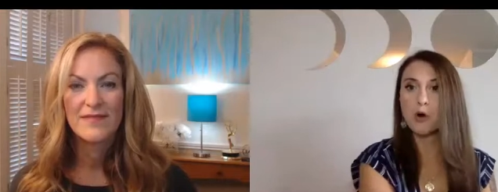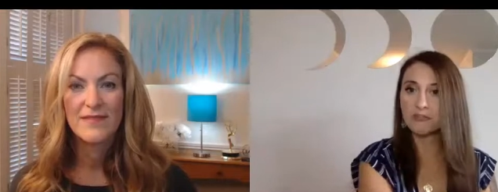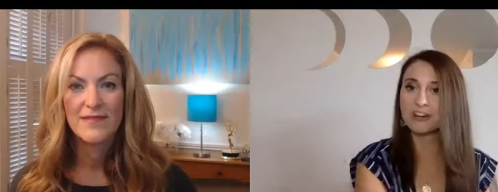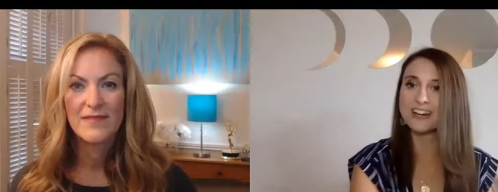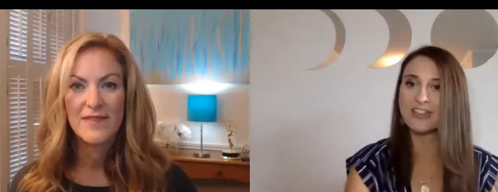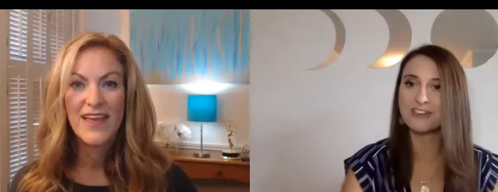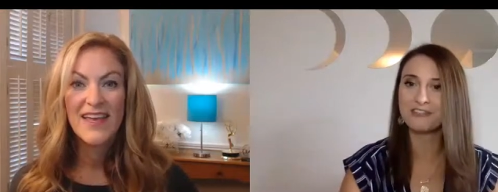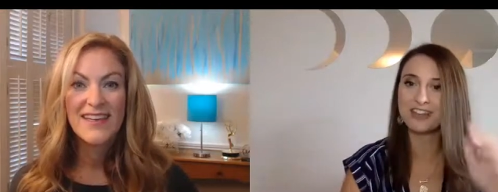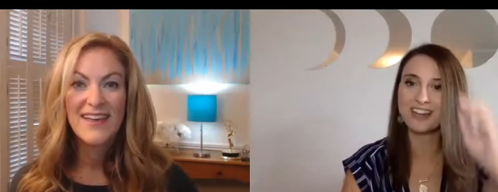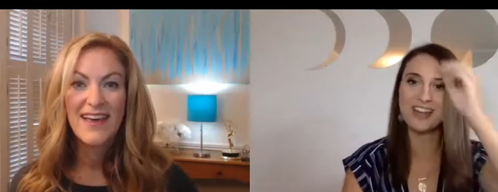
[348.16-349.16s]
Speaker 1: over another
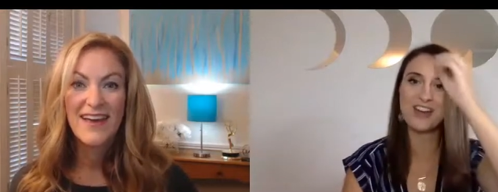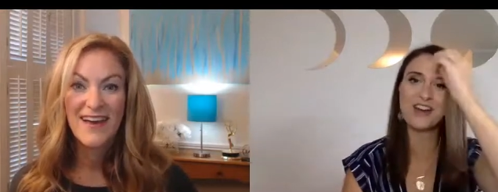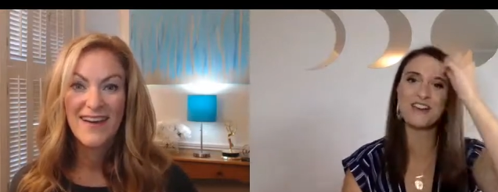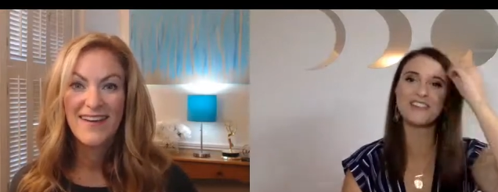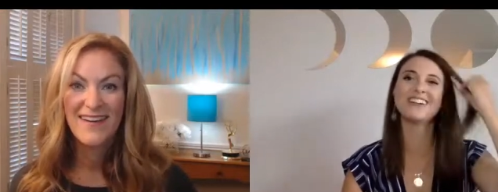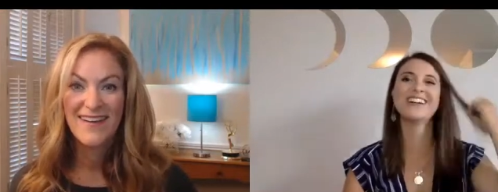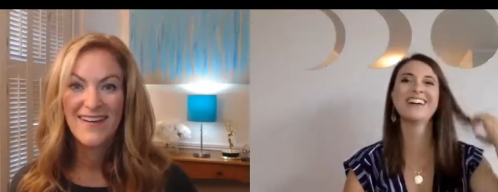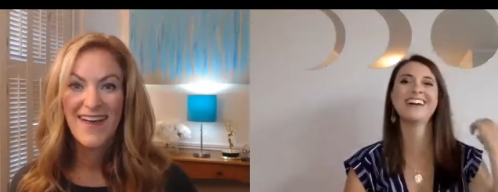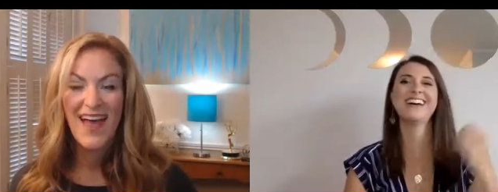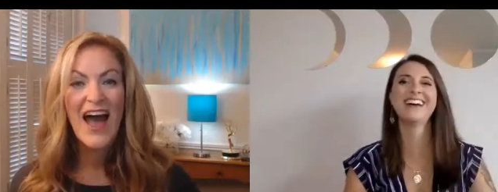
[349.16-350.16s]
video. Yeah
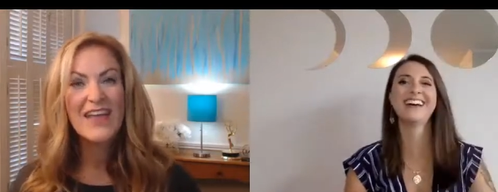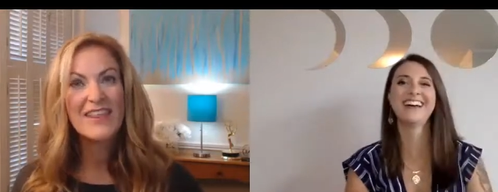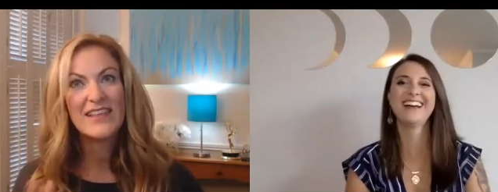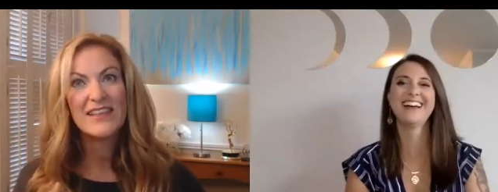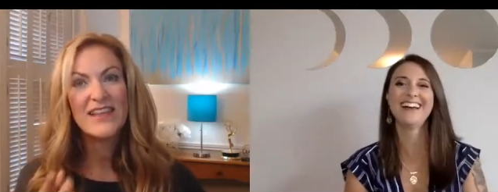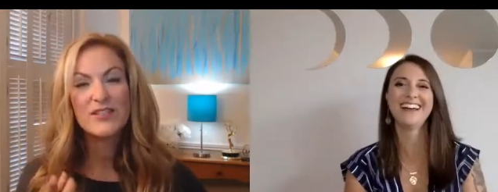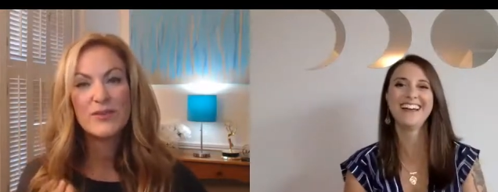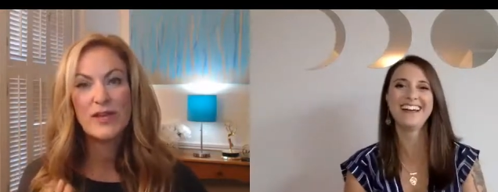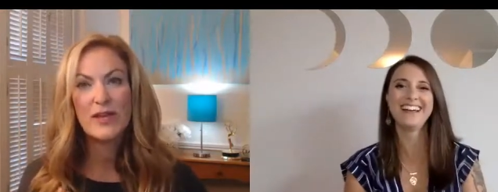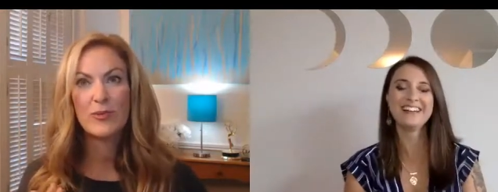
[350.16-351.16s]
Speaker 2: that's
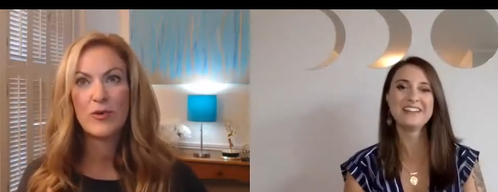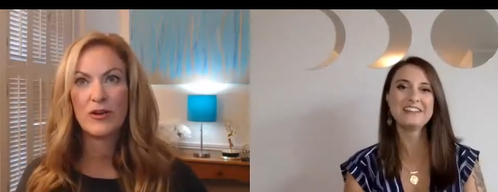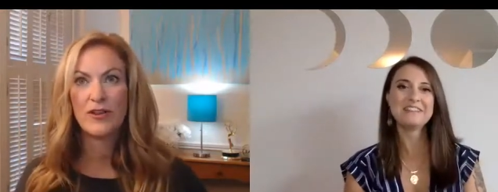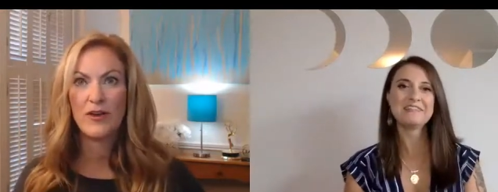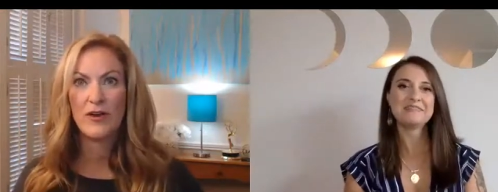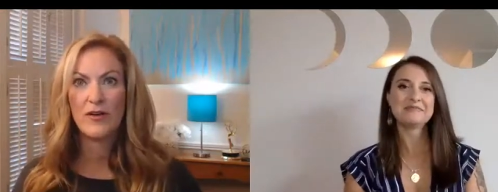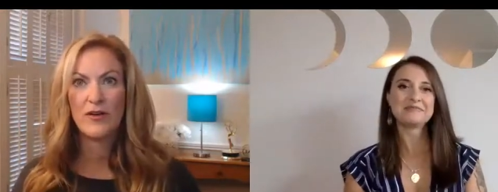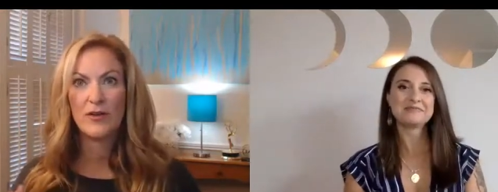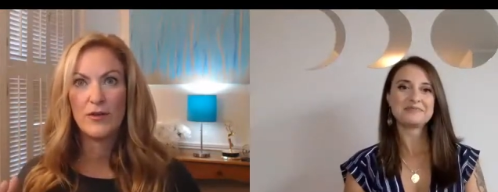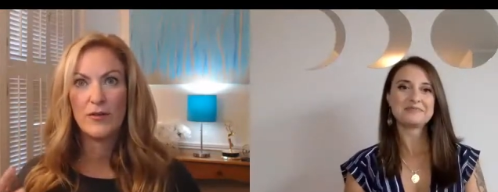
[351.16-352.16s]
really important though
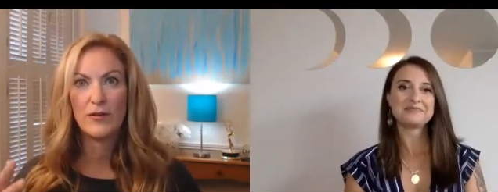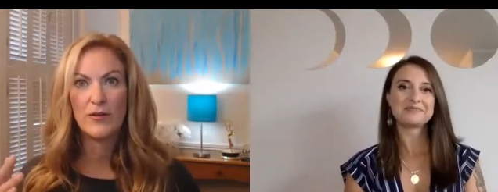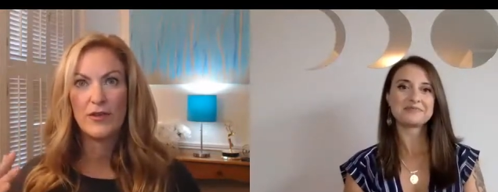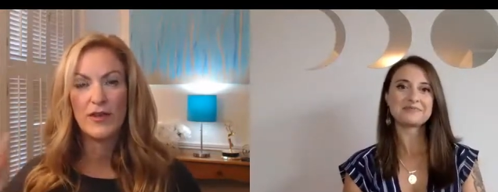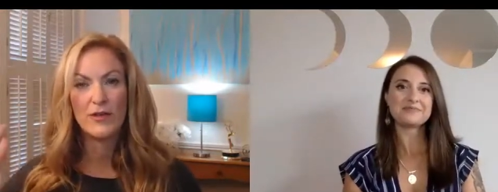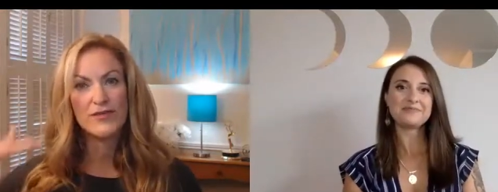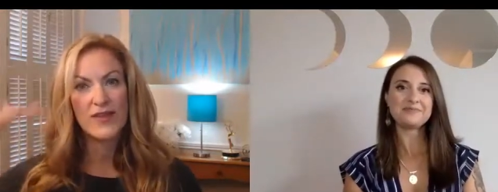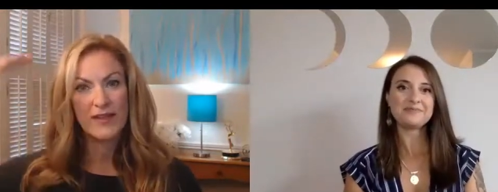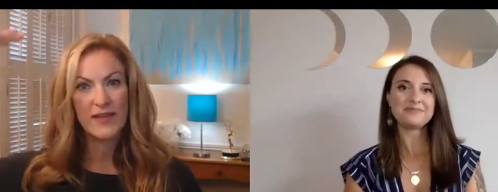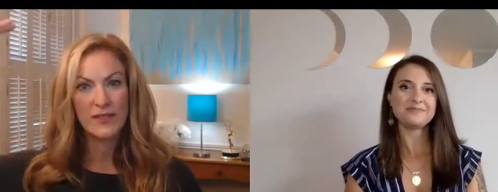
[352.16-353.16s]
you, that you said
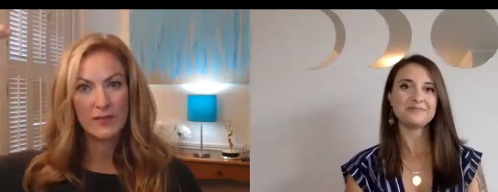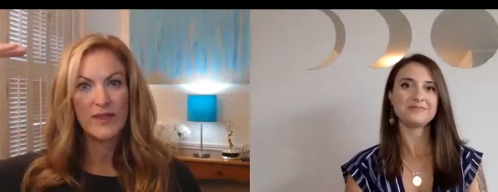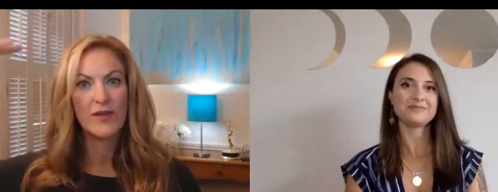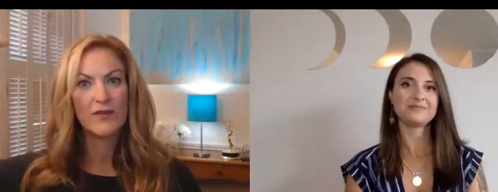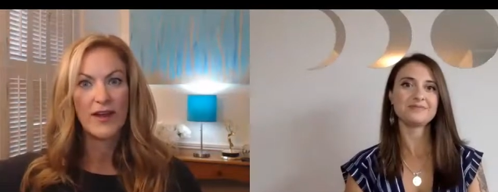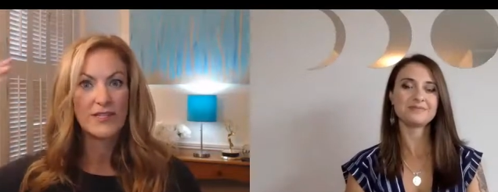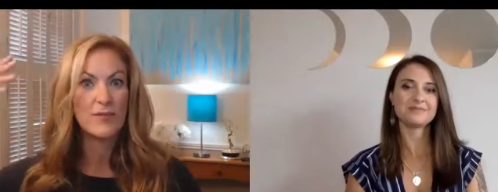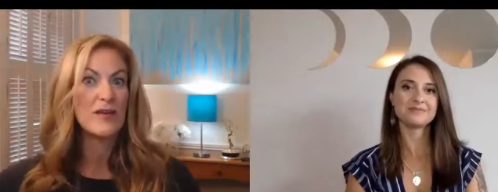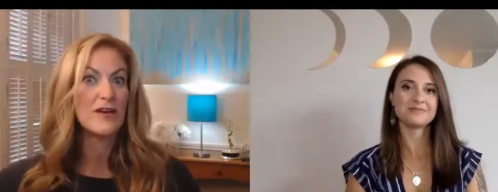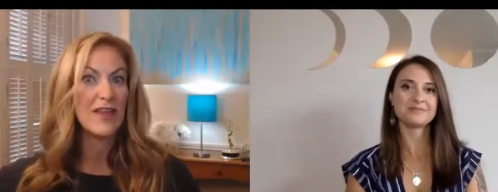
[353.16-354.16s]
that it's really great to
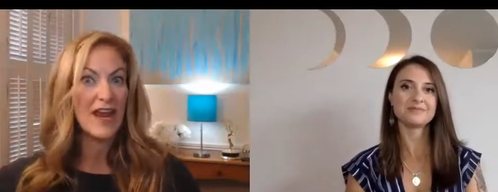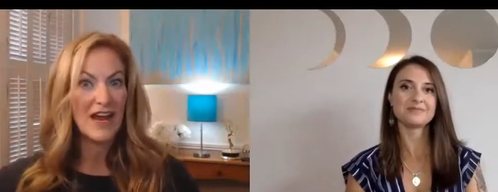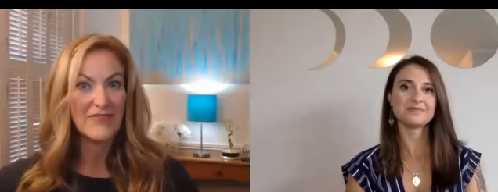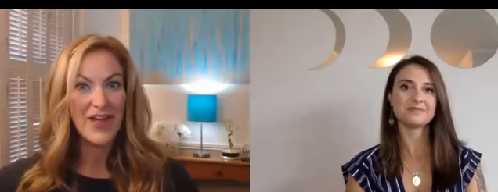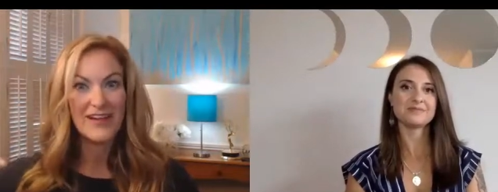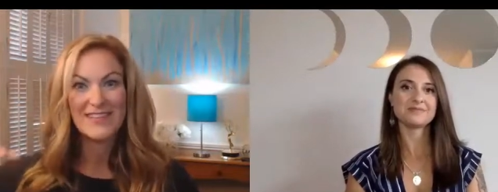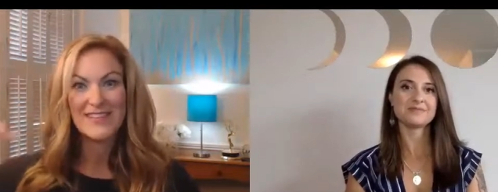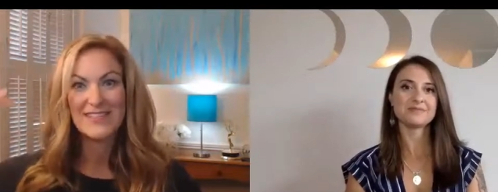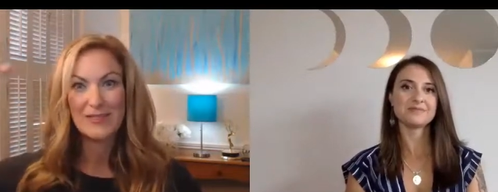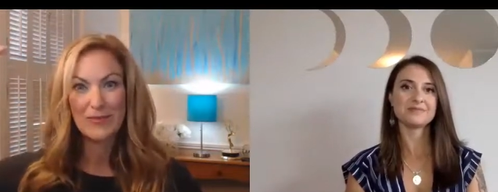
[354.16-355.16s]
be on that high flying
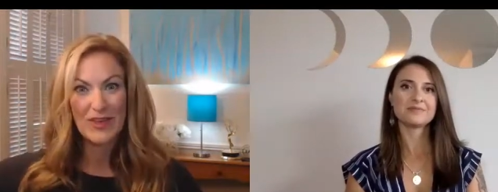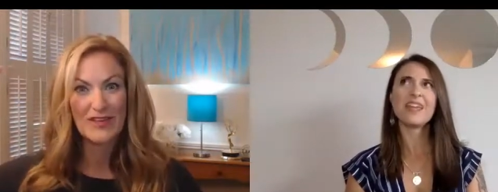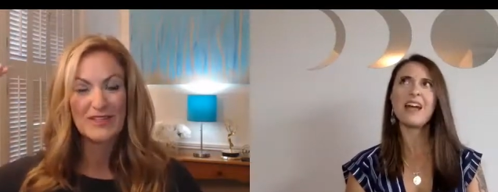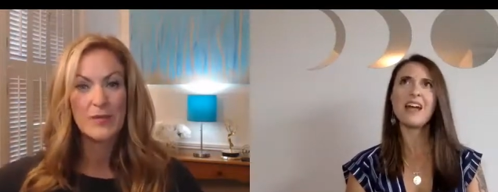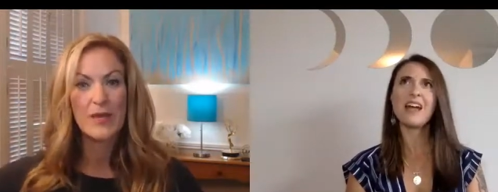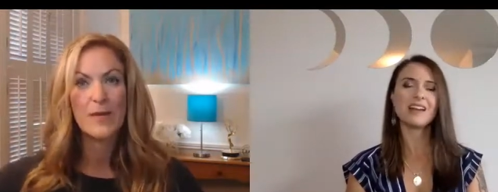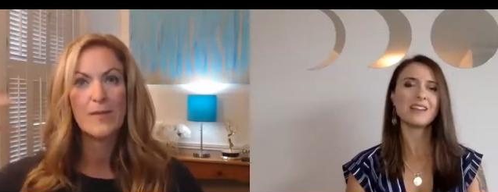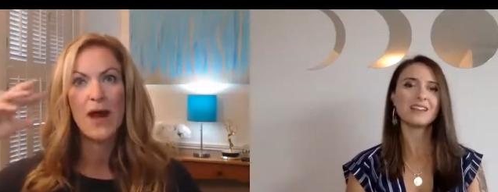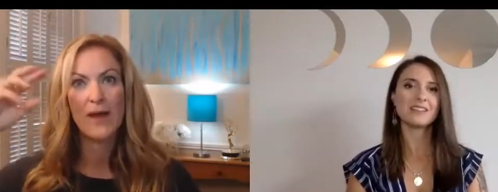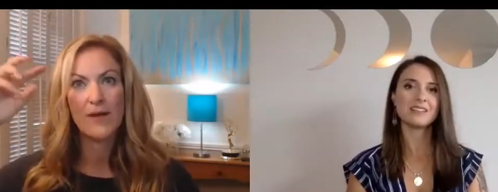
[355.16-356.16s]
disc to be to be up
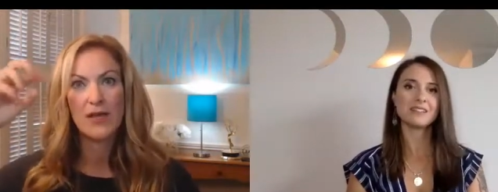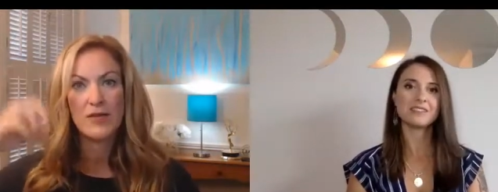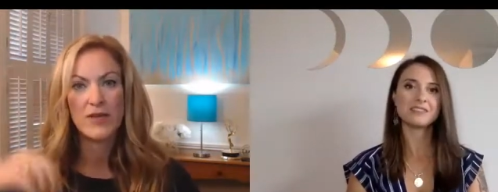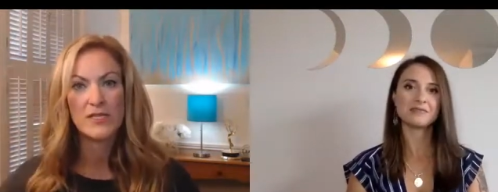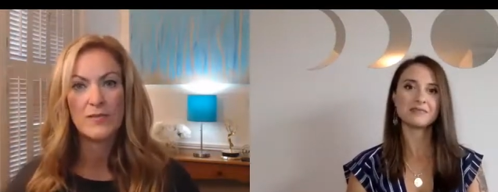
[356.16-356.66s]
high but you need